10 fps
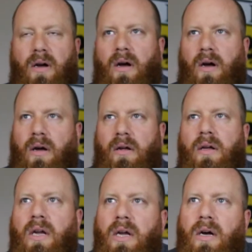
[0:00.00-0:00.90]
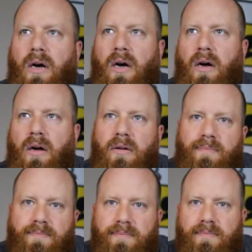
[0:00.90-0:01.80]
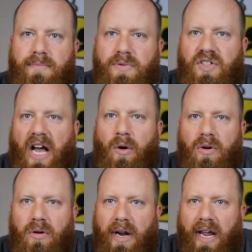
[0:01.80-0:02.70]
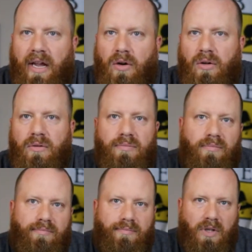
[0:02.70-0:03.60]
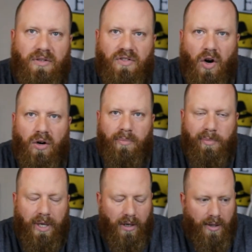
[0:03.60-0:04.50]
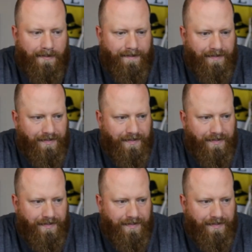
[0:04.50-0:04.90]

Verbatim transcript: uh, uh, sour ale, a tart beer.